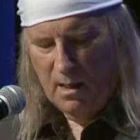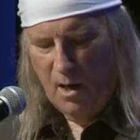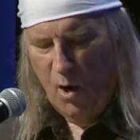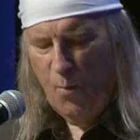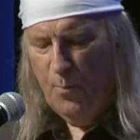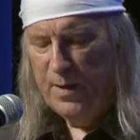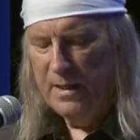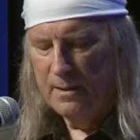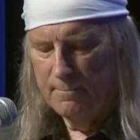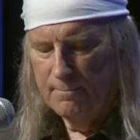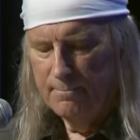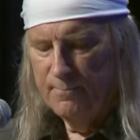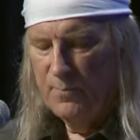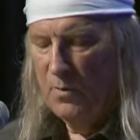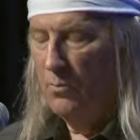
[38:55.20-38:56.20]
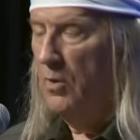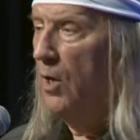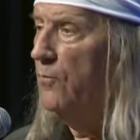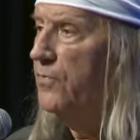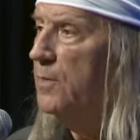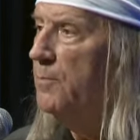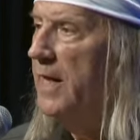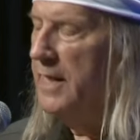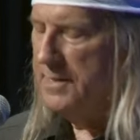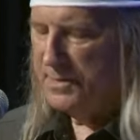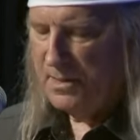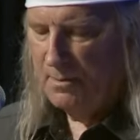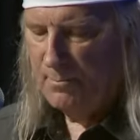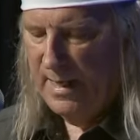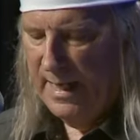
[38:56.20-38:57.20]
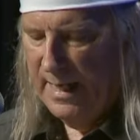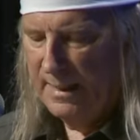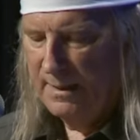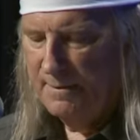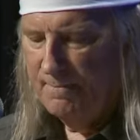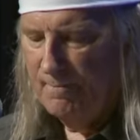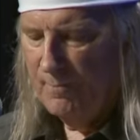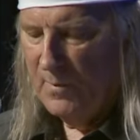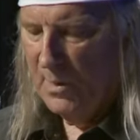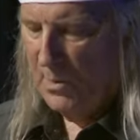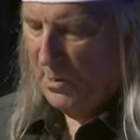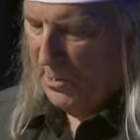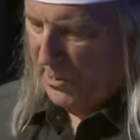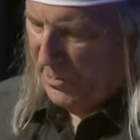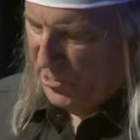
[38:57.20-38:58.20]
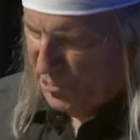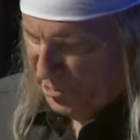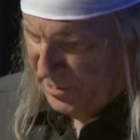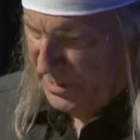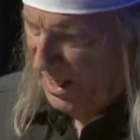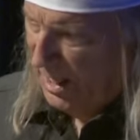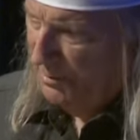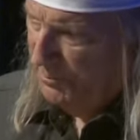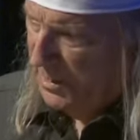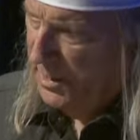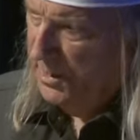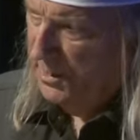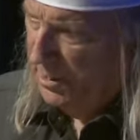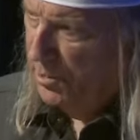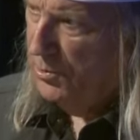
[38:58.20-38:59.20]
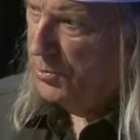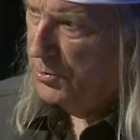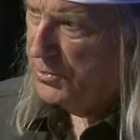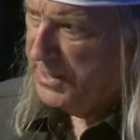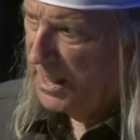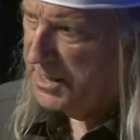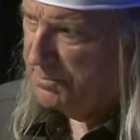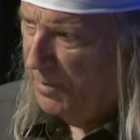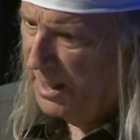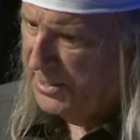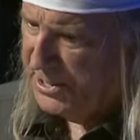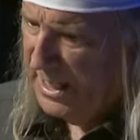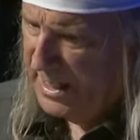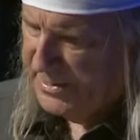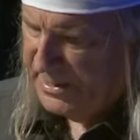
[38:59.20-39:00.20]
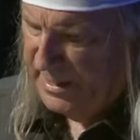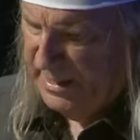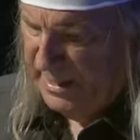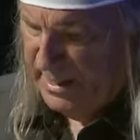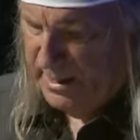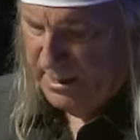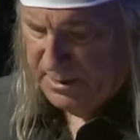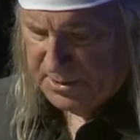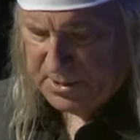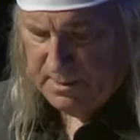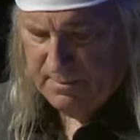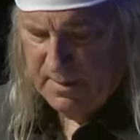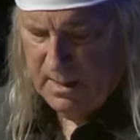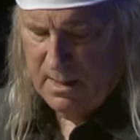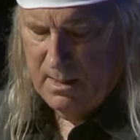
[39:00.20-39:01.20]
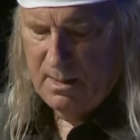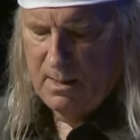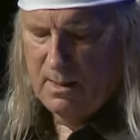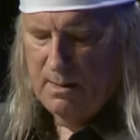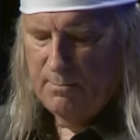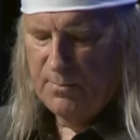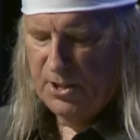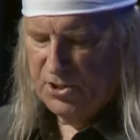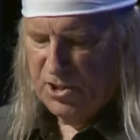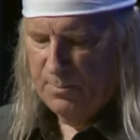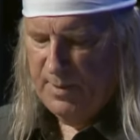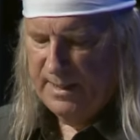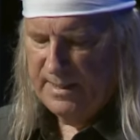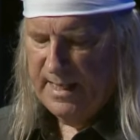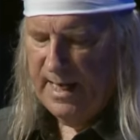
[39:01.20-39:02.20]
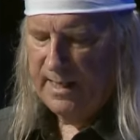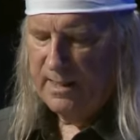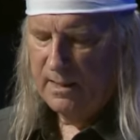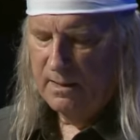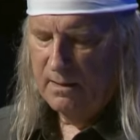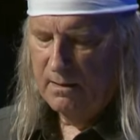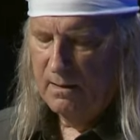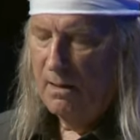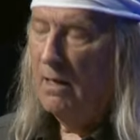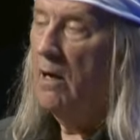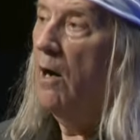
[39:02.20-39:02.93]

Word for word: Opium, wrote the medicine man, should not be used as much as it is, but should be taken